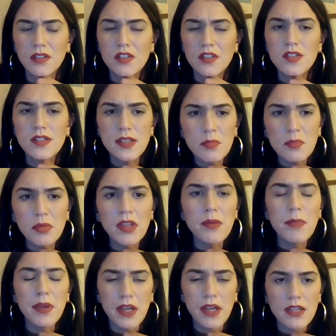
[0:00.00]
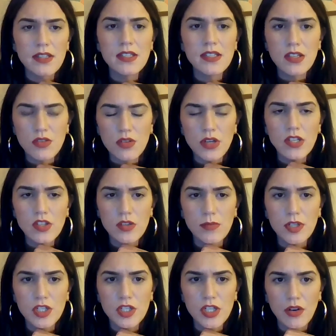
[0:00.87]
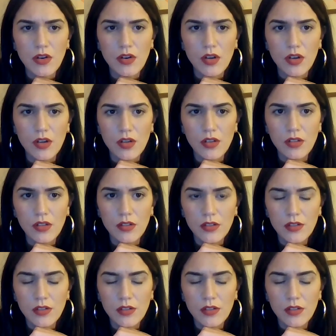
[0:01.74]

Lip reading: Simply because he drank too much alcohol.